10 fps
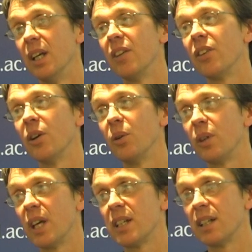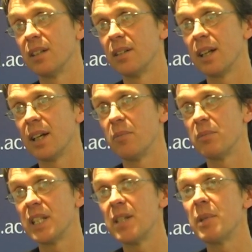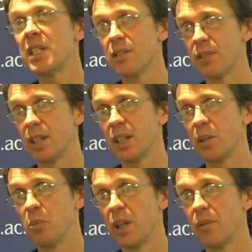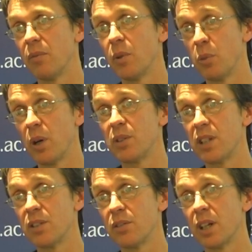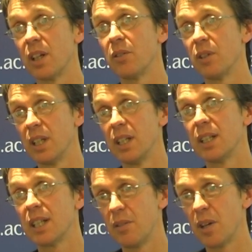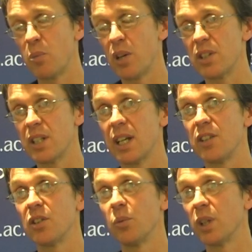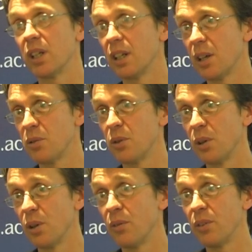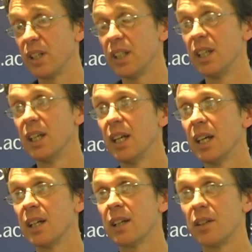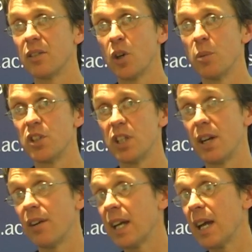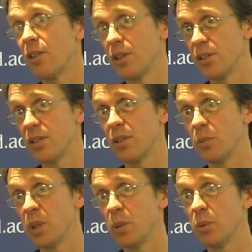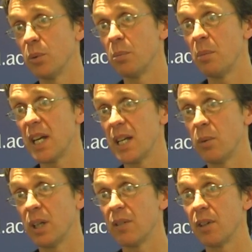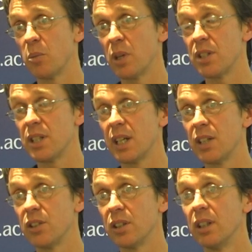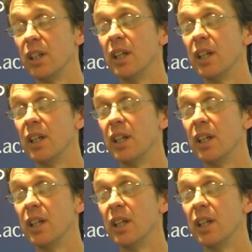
So they can demystify a little bit the process of kind of giving a presentation. We can go through a lot of the kind of common generic errors that people make when giving a presentation,